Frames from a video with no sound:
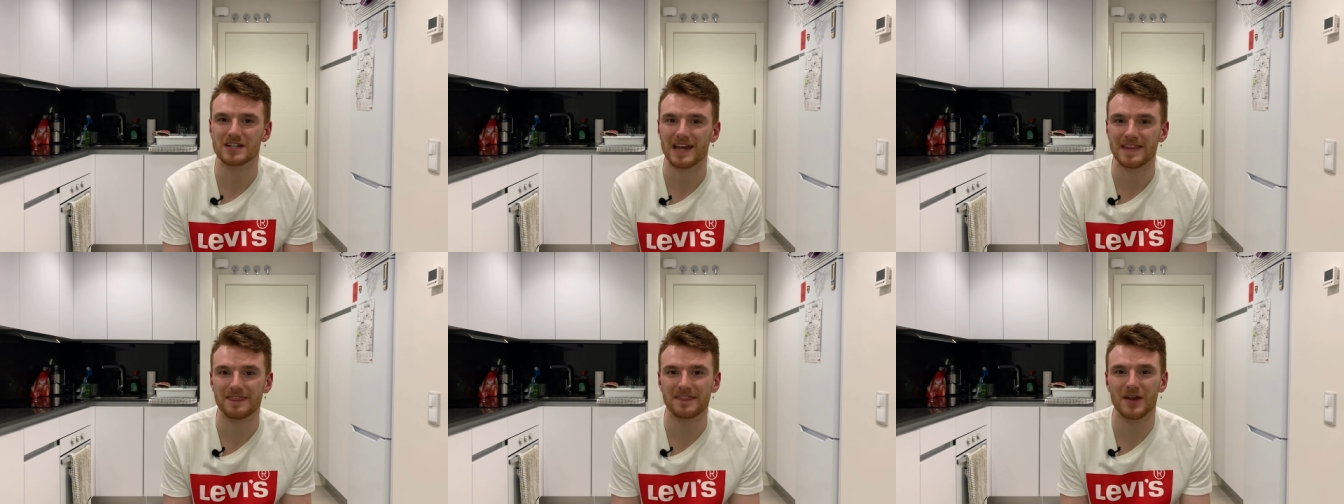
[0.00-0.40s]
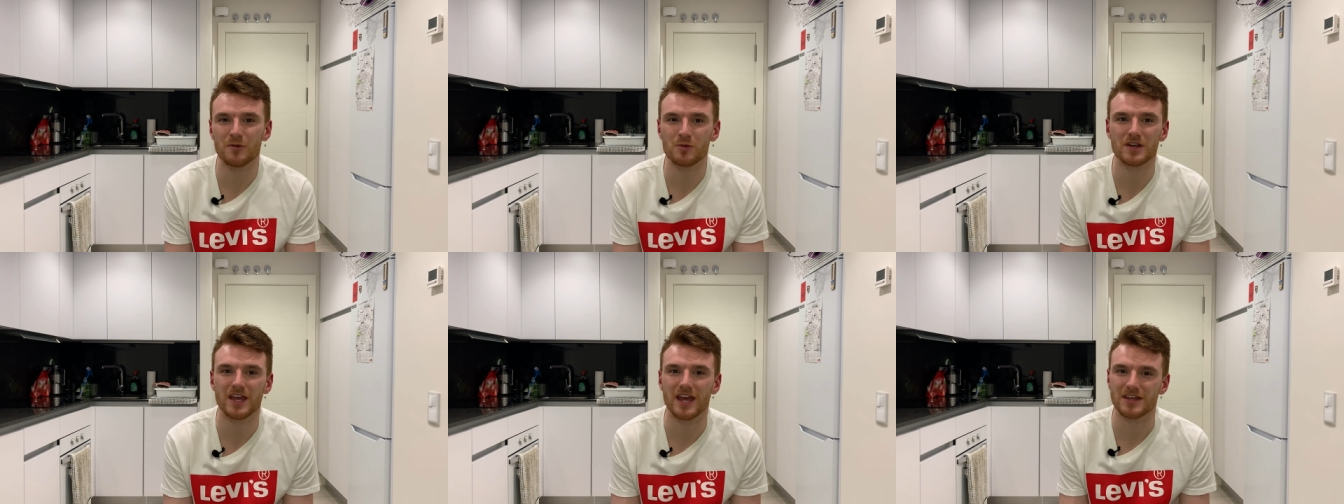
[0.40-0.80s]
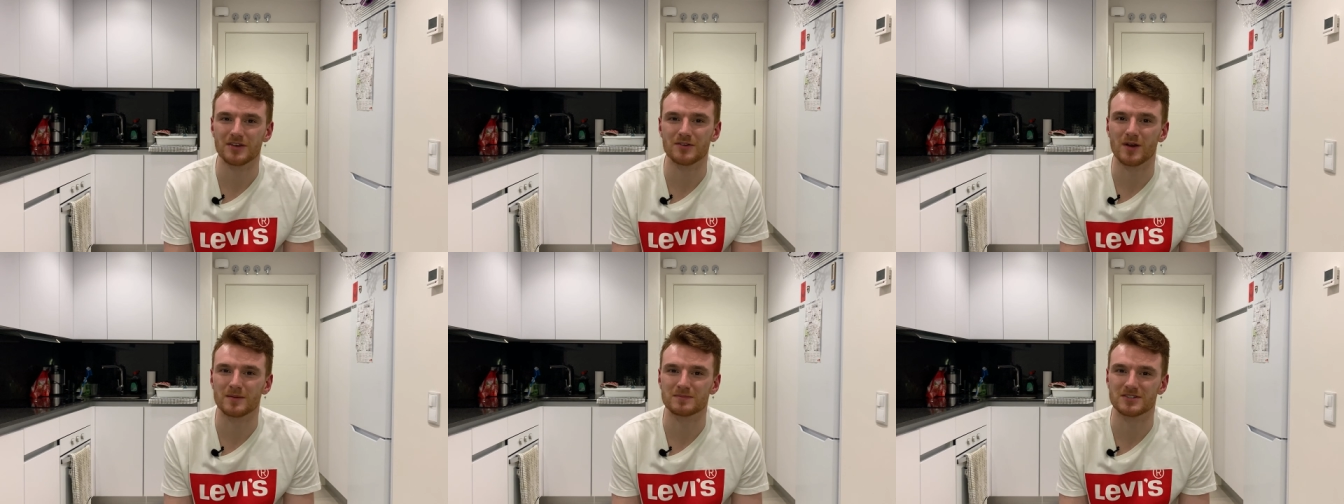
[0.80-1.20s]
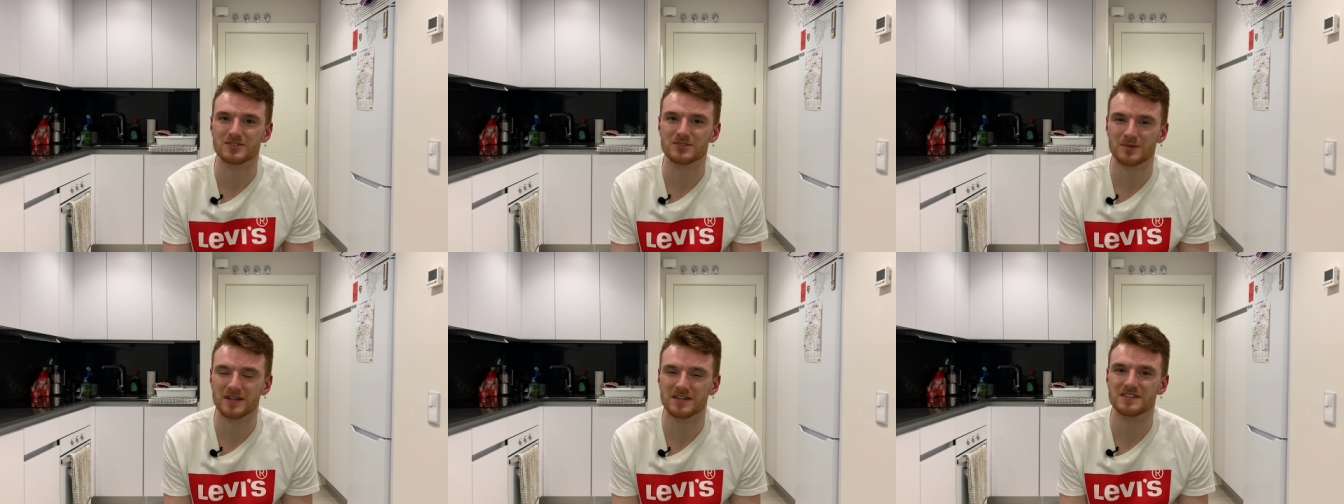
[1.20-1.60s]
and that will get you up to
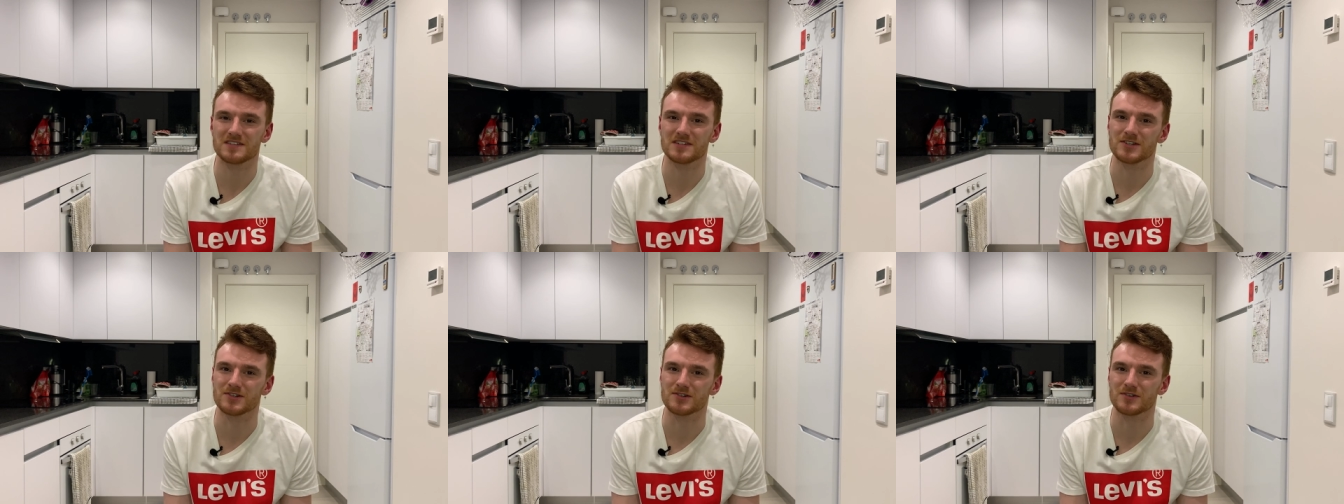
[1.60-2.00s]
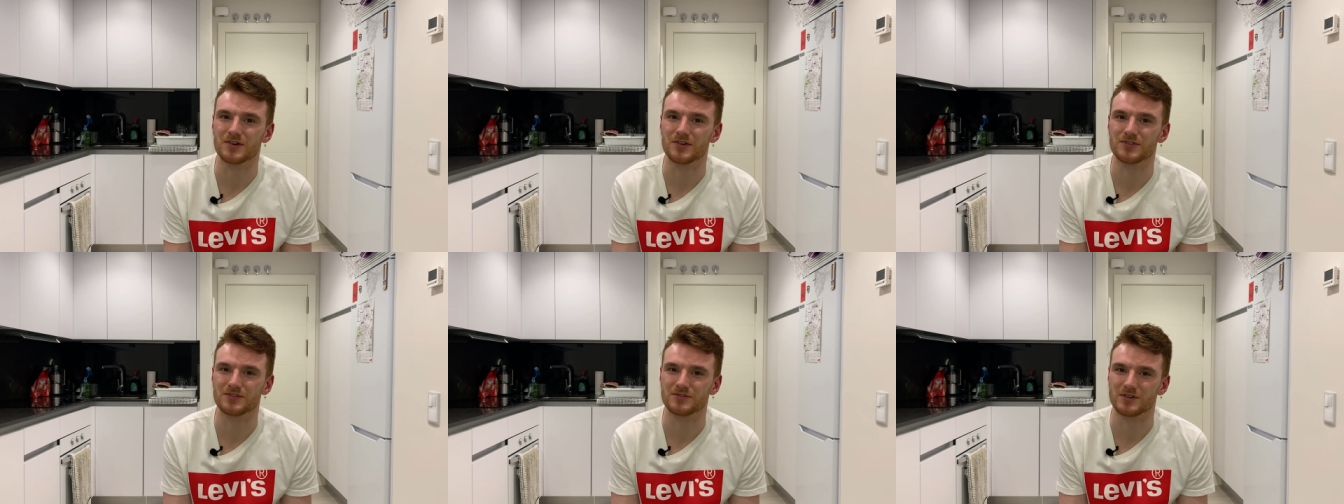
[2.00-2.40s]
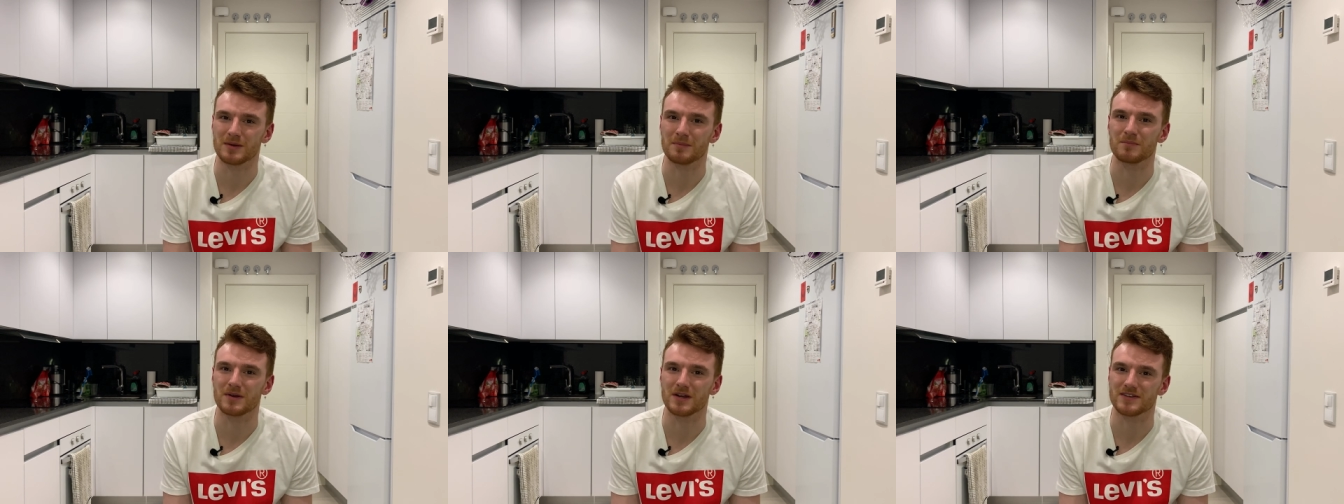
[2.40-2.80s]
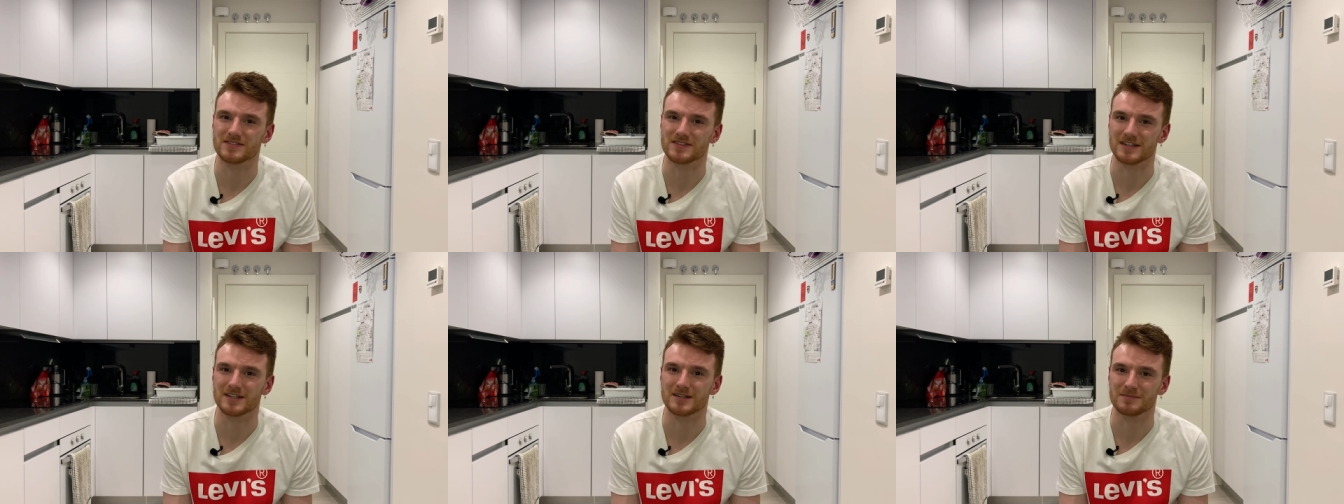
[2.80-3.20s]
20 euros
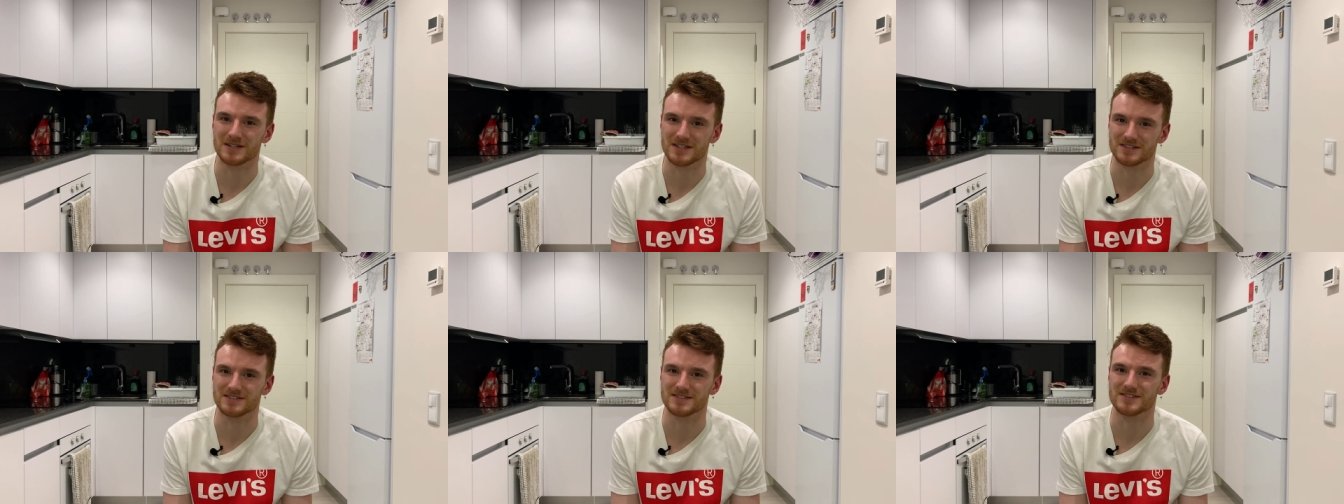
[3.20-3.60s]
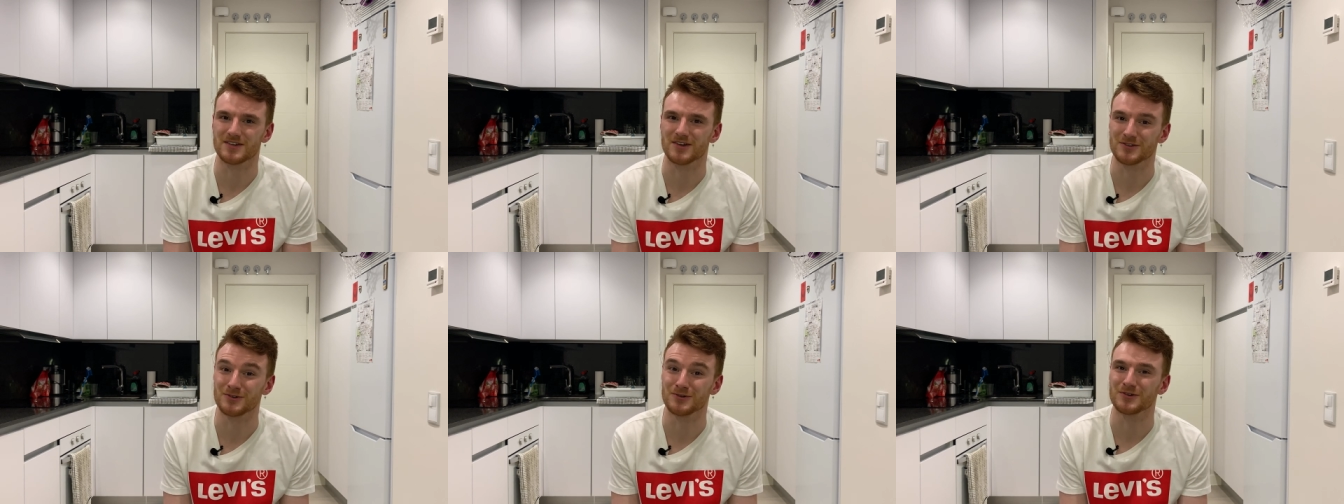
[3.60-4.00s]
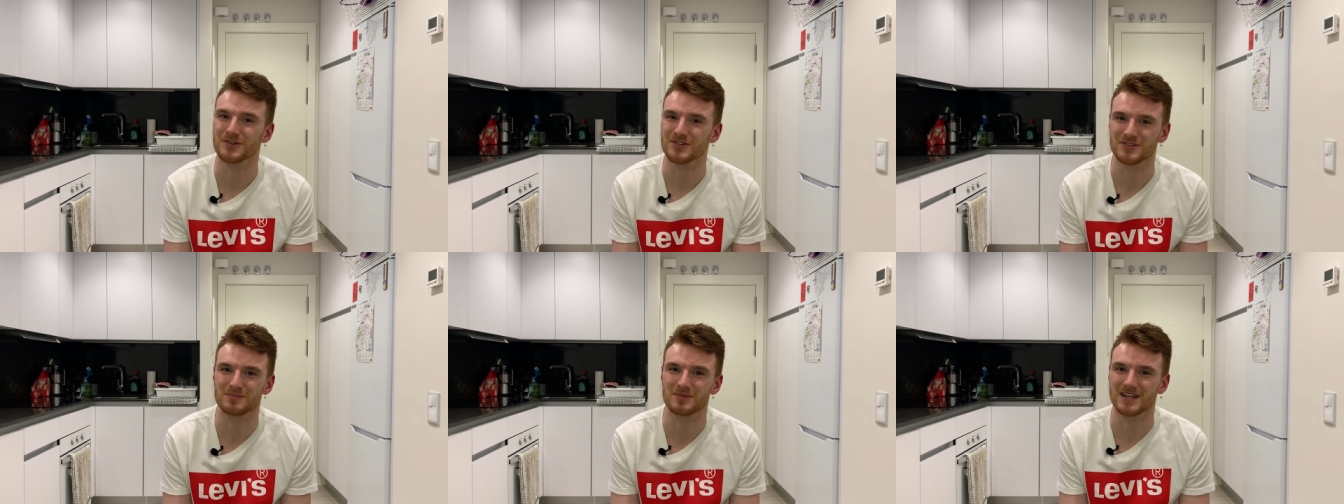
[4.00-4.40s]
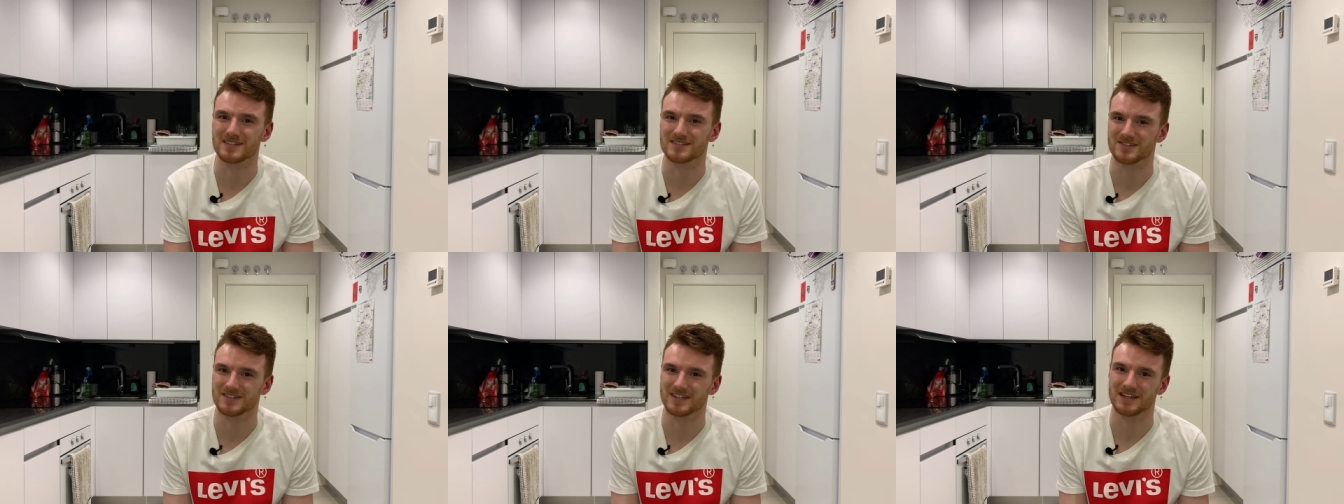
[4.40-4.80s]
reimbursed in commissions on your orders
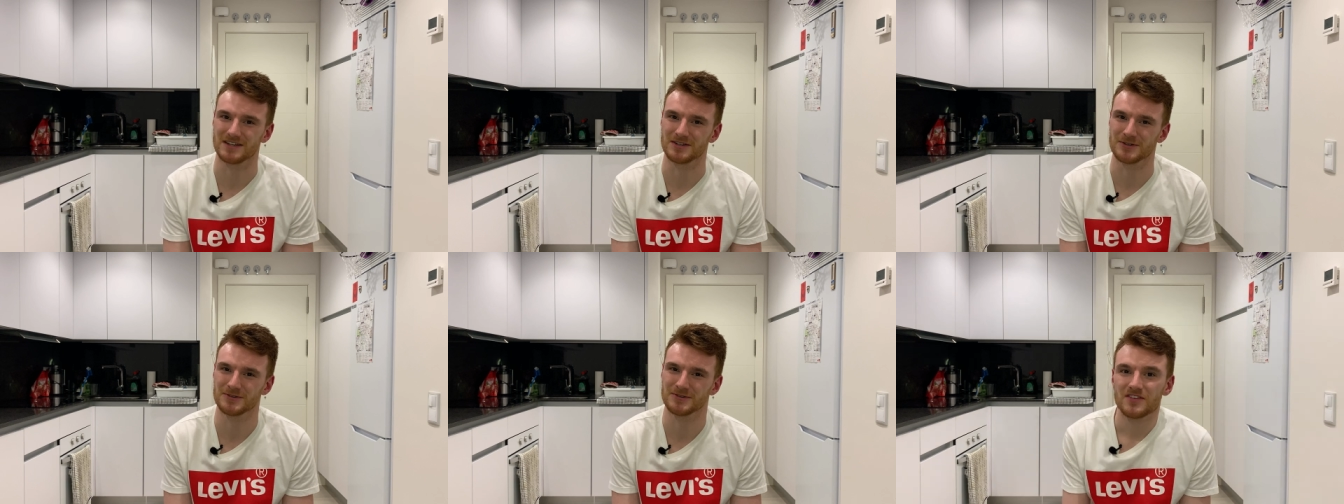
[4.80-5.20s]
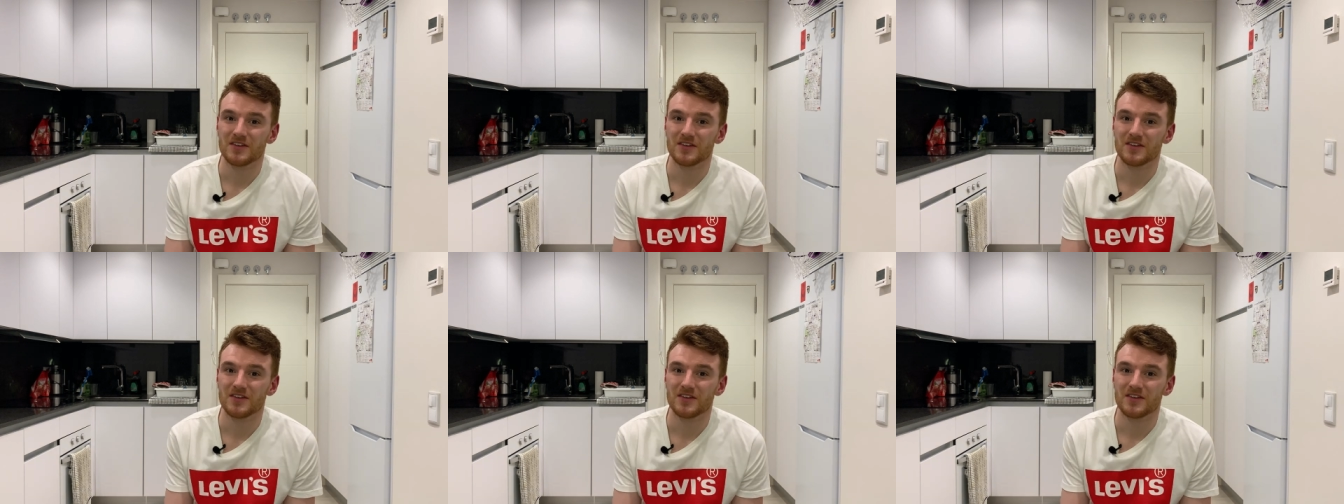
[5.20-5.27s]
placed on DeGiro.